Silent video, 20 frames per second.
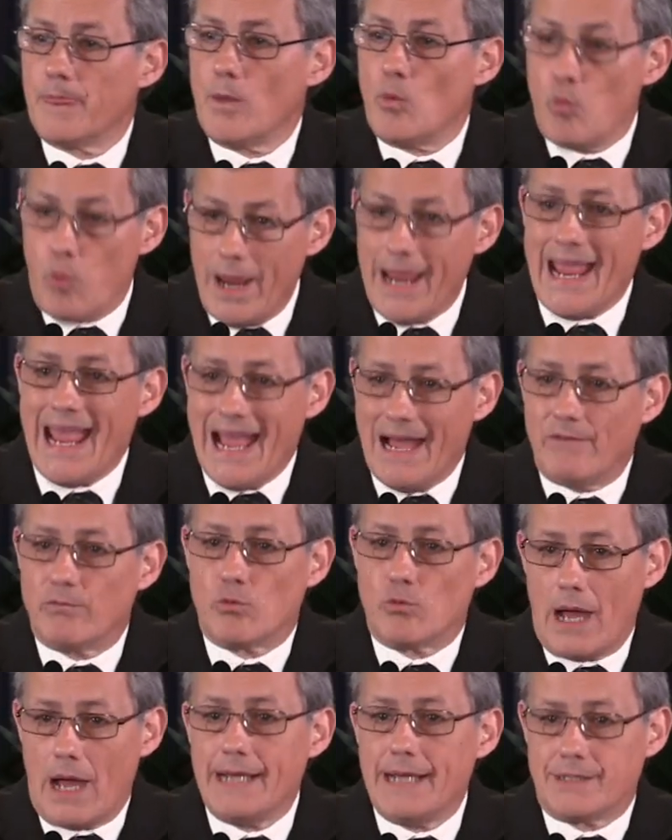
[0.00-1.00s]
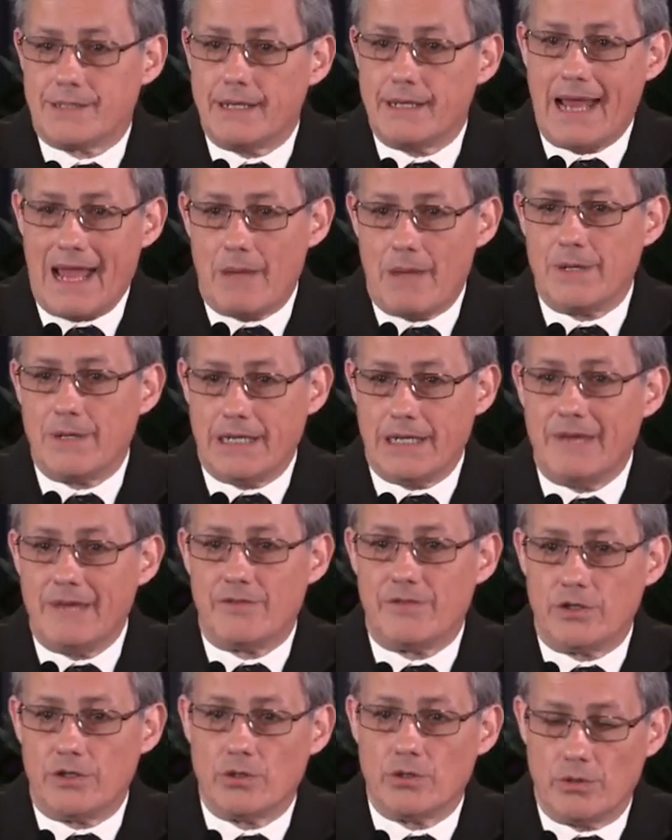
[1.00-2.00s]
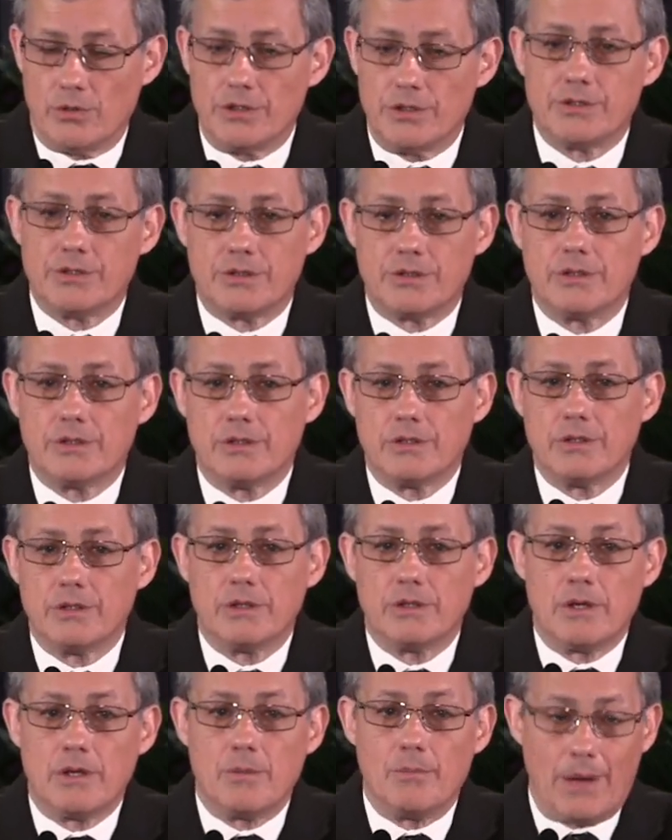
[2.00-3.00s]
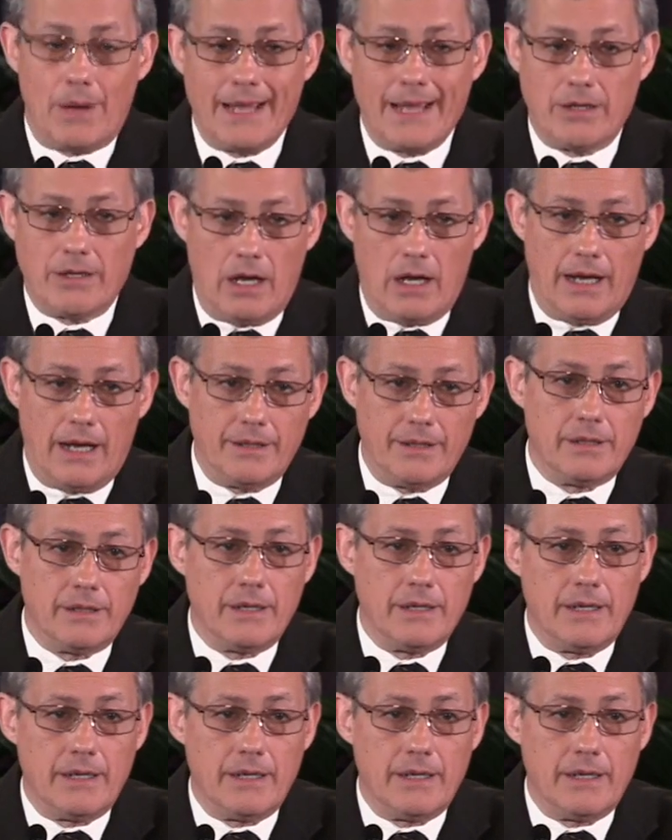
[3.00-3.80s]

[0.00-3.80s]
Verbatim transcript: We have rights that have been given to us by God.